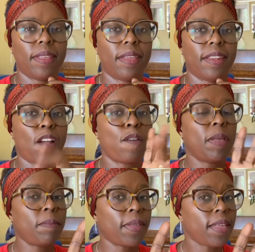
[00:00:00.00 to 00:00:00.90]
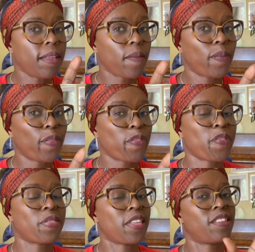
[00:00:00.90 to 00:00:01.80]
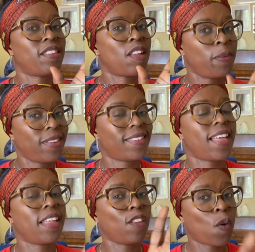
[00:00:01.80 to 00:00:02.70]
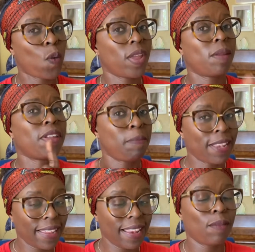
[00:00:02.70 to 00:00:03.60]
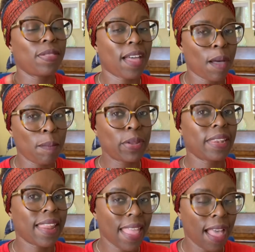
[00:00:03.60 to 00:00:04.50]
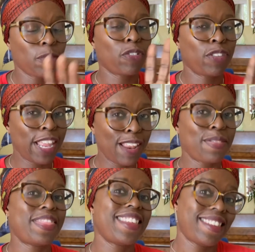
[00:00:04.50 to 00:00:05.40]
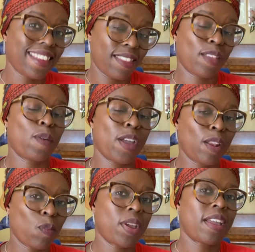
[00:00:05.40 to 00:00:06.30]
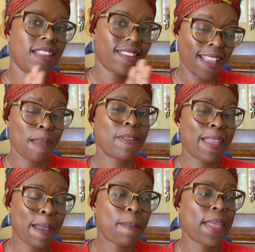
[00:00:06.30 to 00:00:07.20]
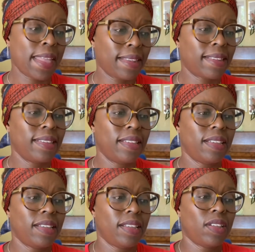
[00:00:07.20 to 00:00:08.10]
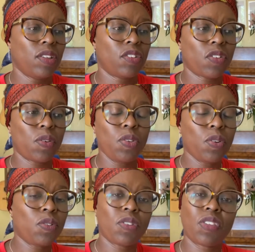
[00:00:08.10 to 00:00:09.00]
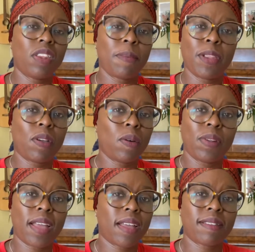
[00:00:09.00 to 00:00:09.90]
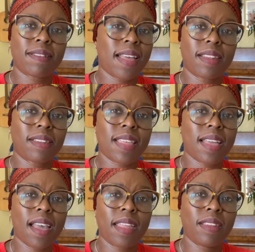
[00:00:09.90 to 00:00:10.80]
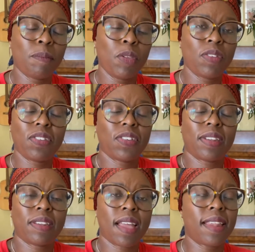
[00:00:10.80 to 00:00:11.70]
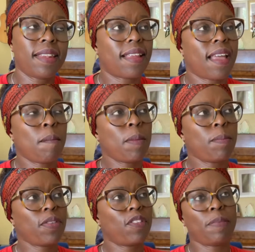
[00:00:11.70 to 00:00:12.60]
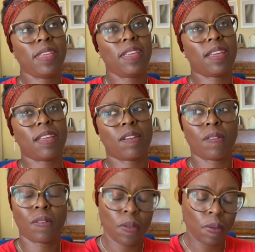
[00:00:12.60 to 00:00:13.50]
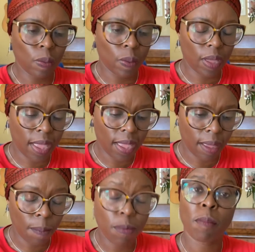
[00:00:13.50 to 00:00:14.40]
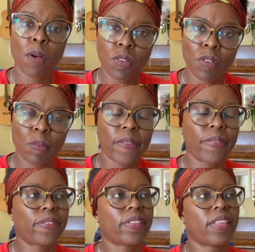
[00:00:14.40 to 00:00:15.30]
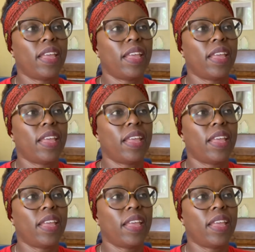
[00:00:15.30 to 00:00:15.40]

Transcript: Now remember, there's an opposite side to the coin. I'm going to be dealing with that on Monday. I'm just dealing with this side of the coin where it's time to get paid. So you're just going to be known as that kind of musician. And I remember speaking to a promoter once.